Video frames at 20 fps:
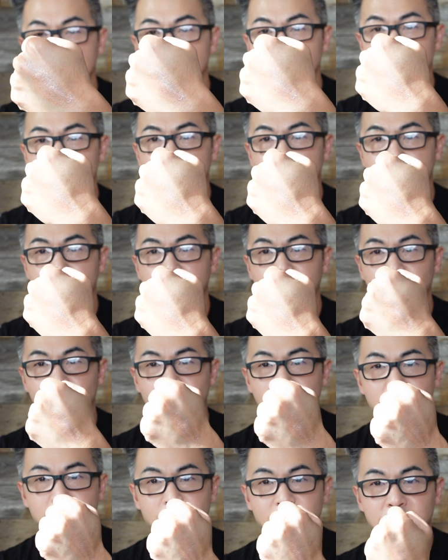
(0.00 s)
get to the light.
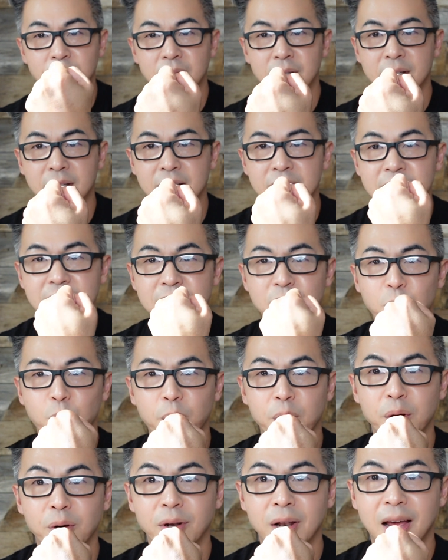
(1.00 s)
Oh, this is the
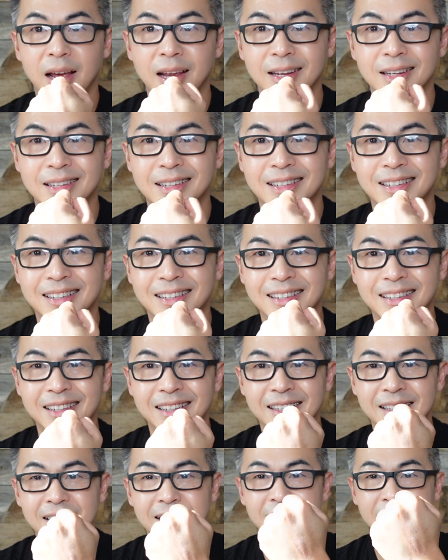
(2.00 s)
real light.
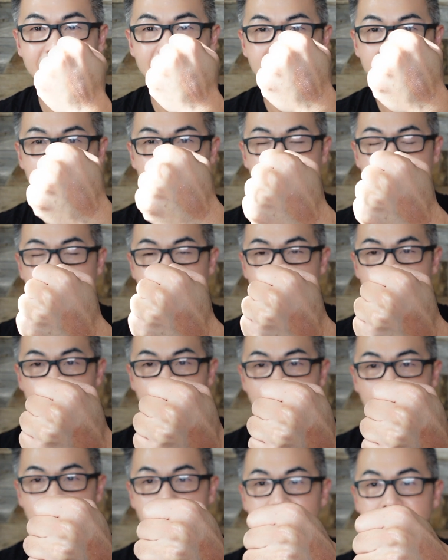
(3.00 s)
What do
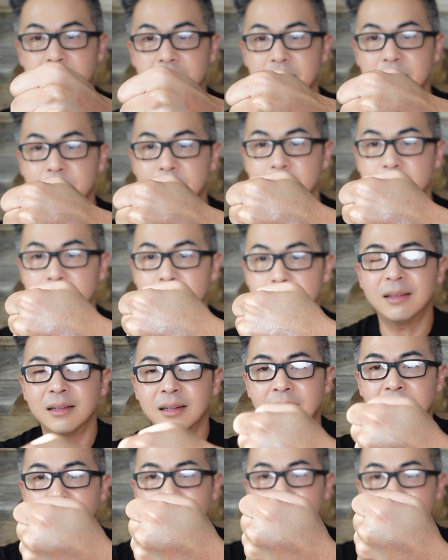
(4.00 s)
you think?
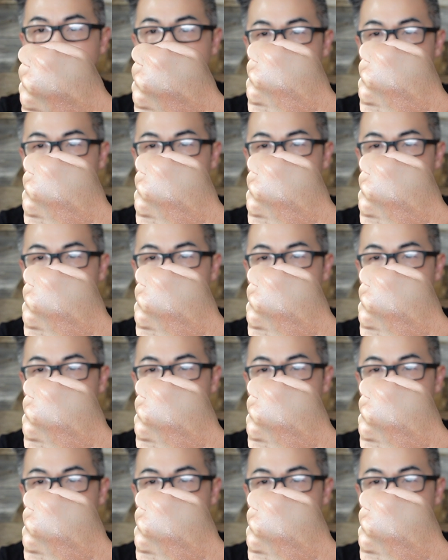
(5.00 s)
Kind of